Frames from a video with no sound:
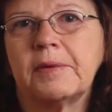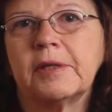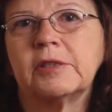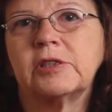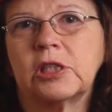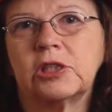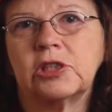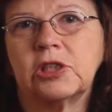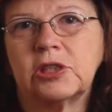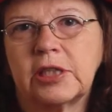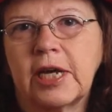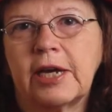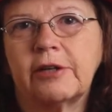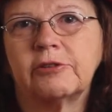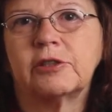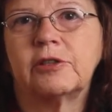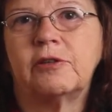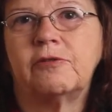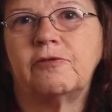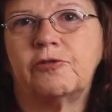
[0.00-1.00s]
such as
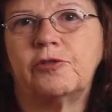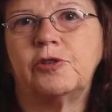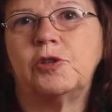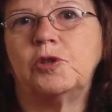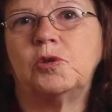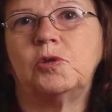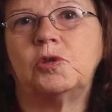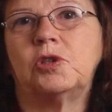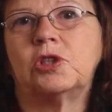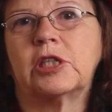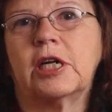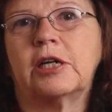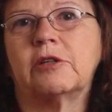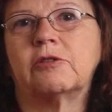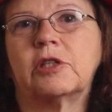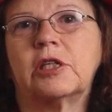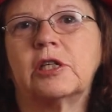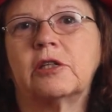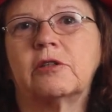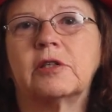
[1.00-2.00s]
housing, food,
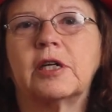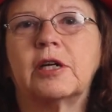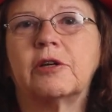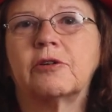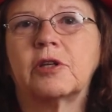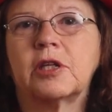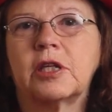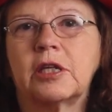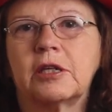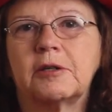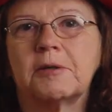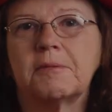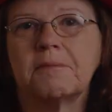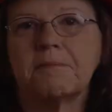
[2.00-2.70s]
childcare, healthcare.